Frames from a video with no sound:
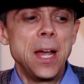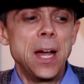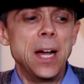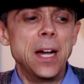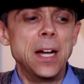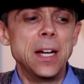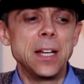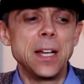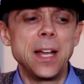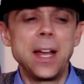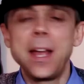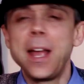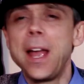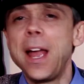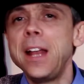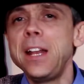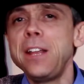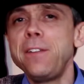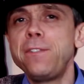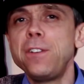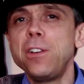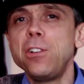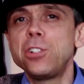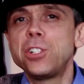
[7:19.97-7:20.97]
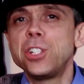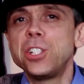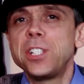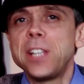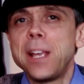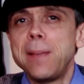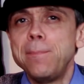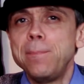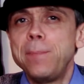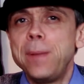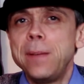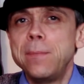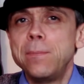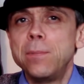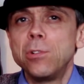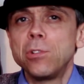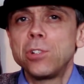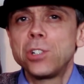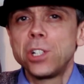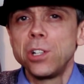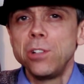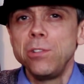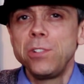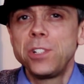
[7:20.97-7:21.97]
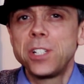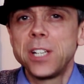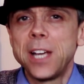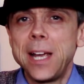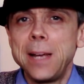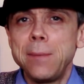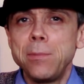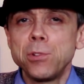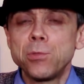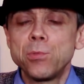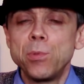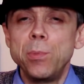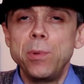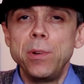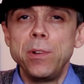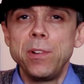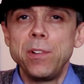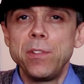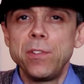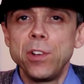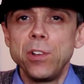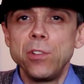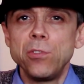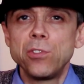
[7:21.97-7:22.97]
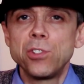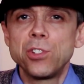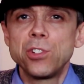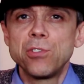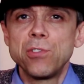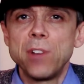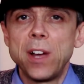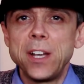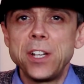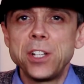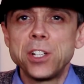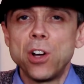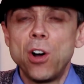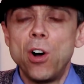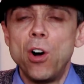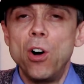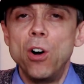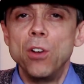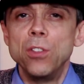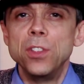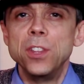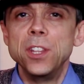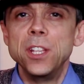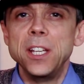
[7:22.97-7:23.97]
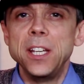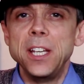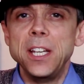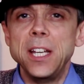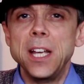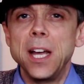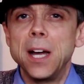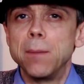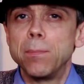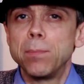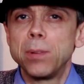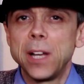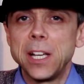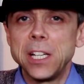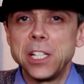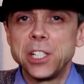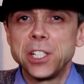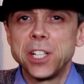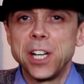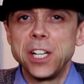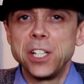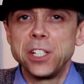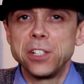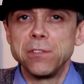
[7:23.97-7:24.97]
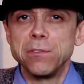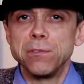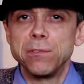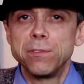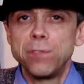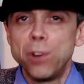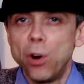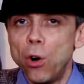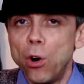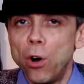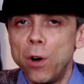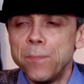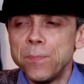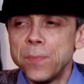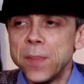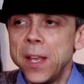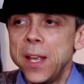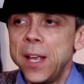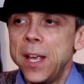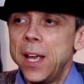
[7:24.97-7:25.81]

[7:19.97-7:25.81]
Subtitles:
Any future Zen Pinball 2 tables will be reviewed straight on the PlayStation 4.